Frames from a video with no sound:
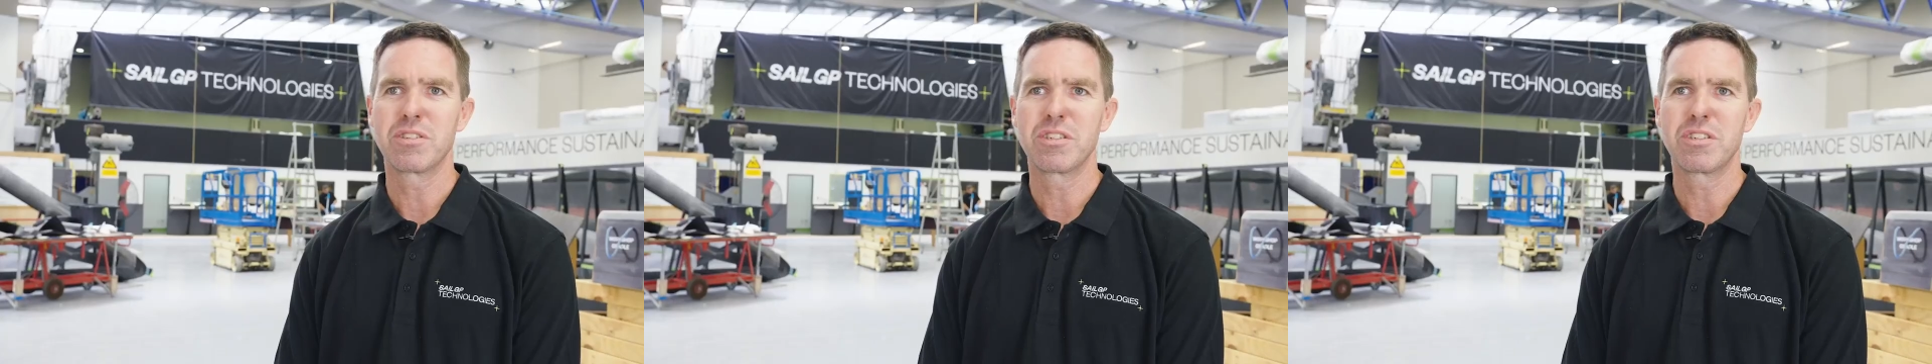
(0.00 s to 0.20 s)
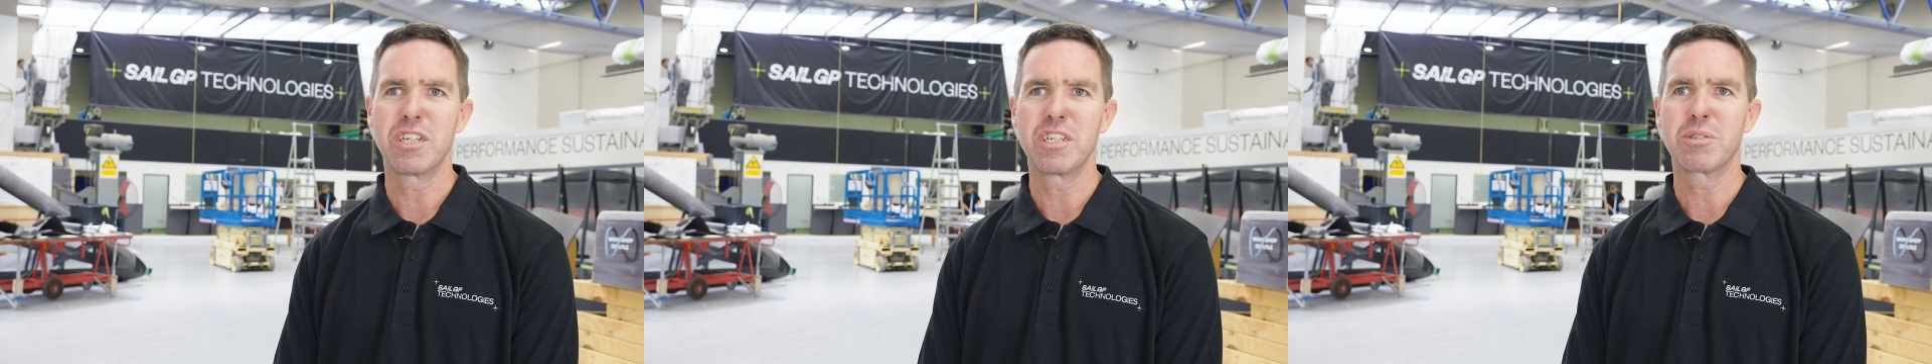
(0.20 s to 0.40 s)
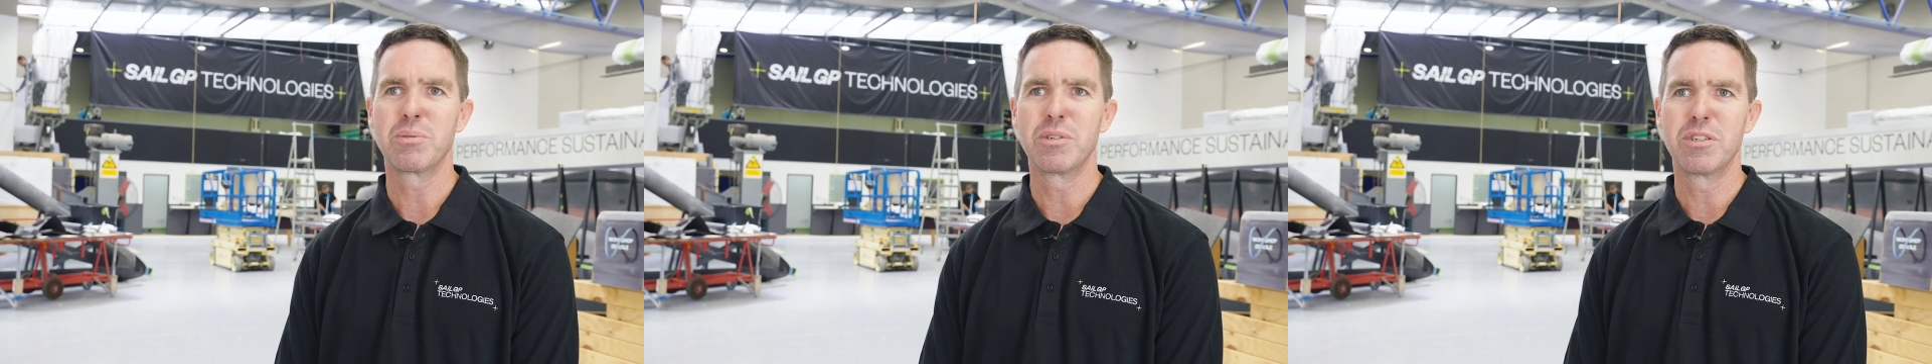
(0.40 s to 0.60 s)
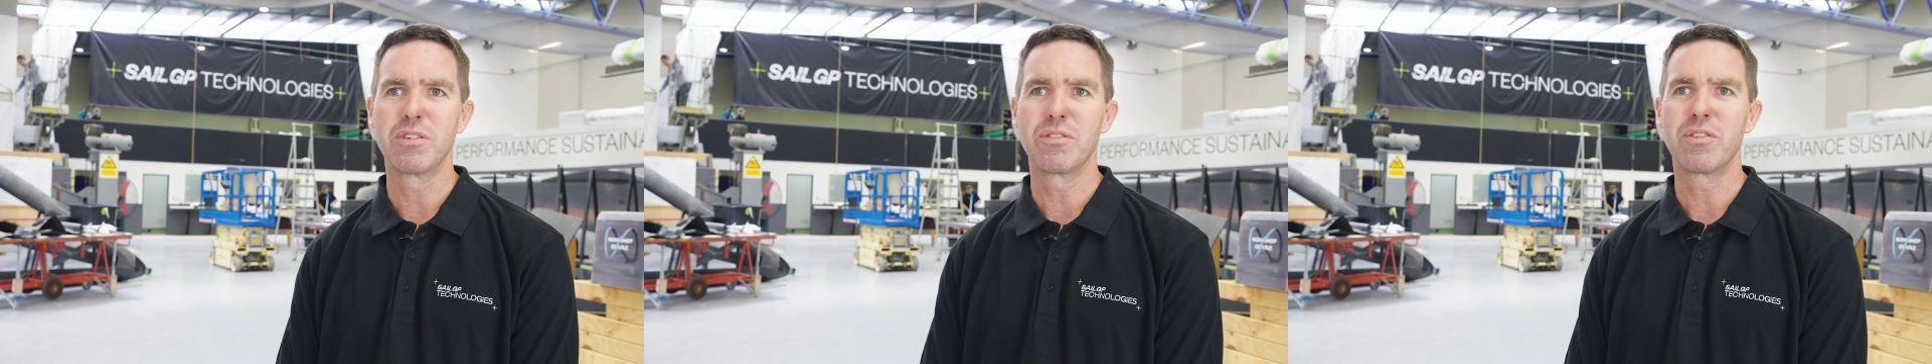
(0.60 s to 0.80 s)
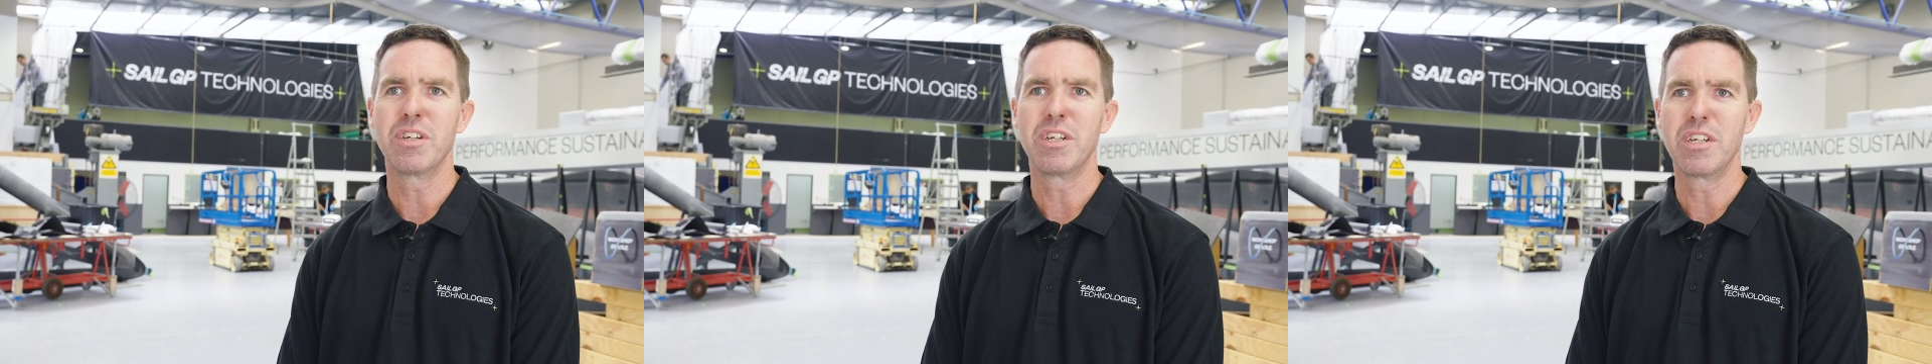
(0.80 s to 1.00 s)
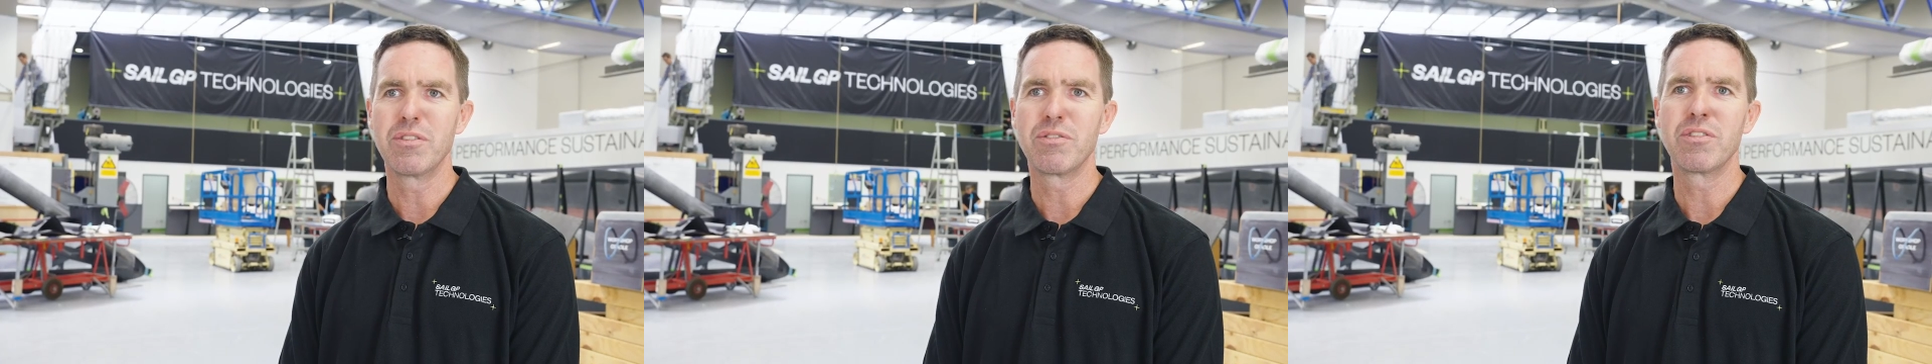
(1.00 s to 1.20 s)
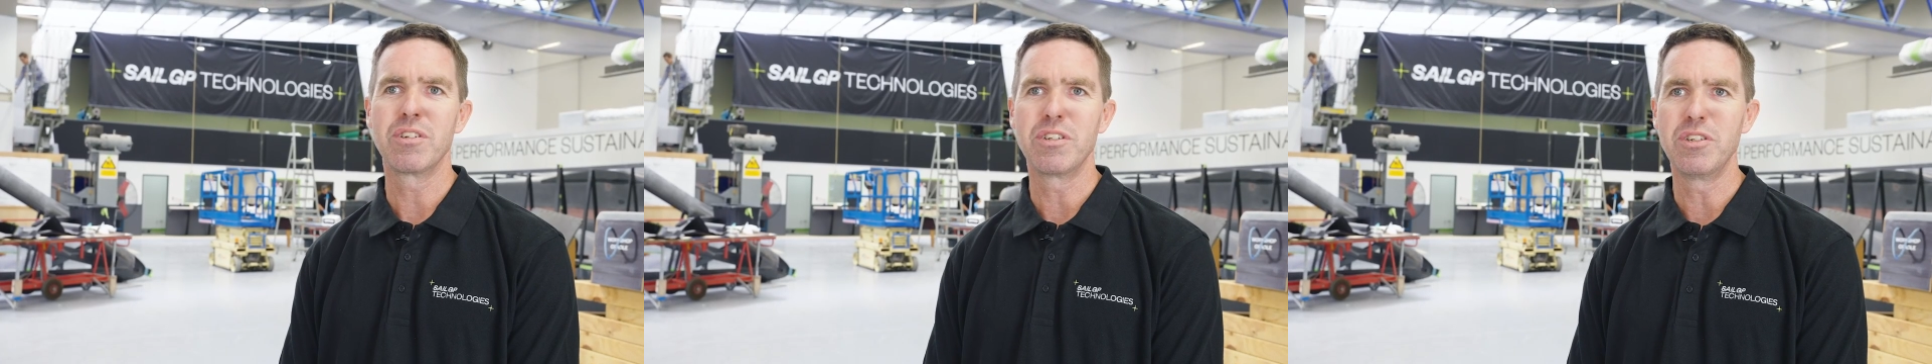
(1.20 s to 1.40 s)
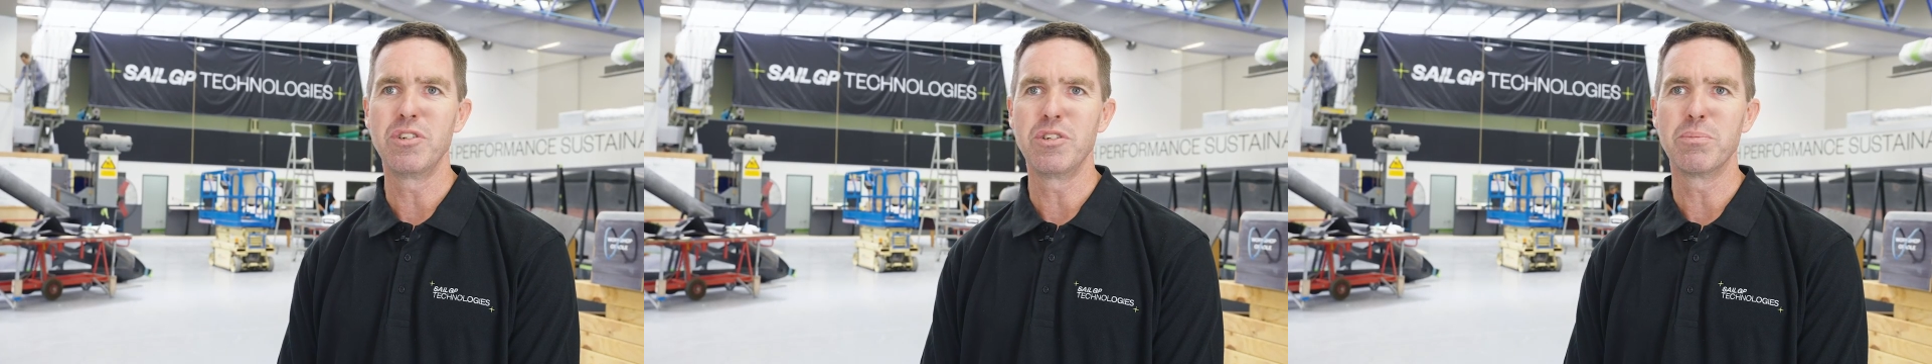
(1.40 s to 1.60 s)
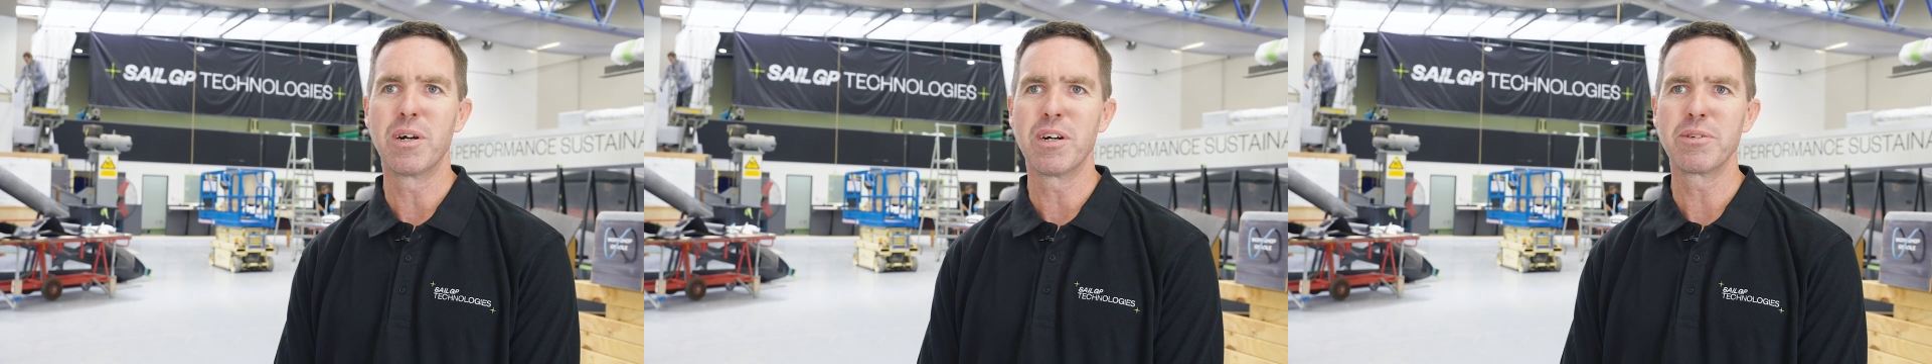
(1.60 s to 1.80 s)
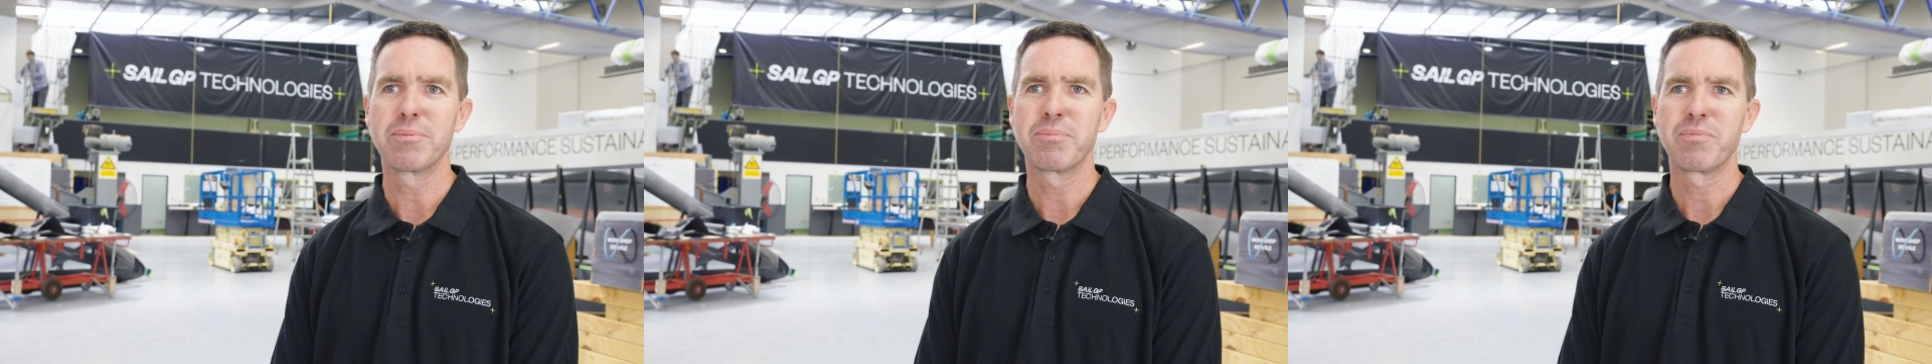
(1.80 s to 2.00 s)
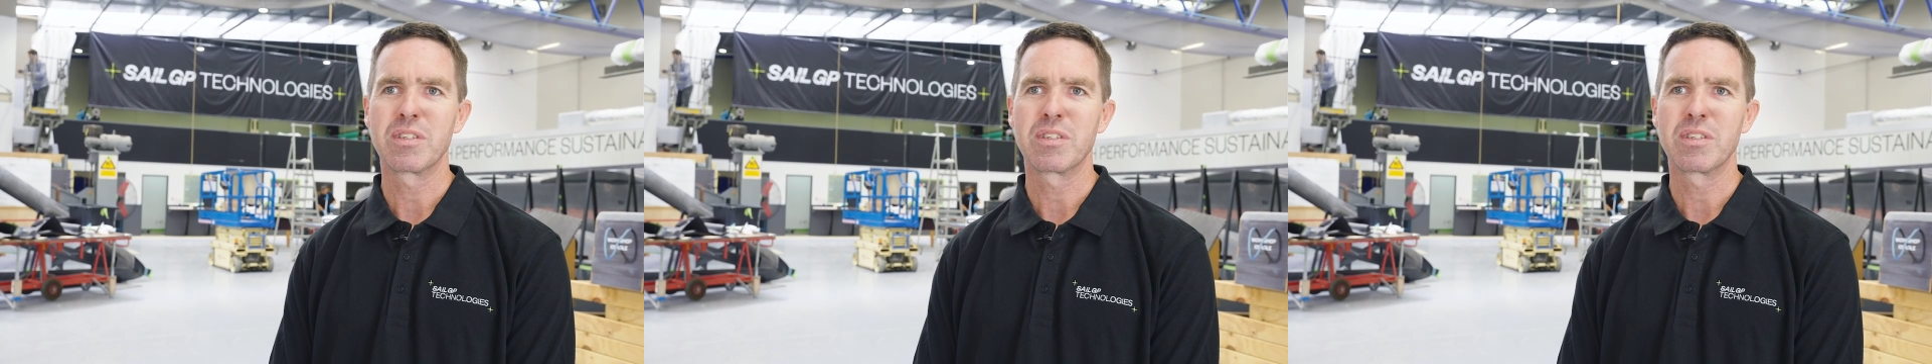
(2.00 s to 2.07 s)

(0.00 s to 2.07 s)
is a test we do for every new boat.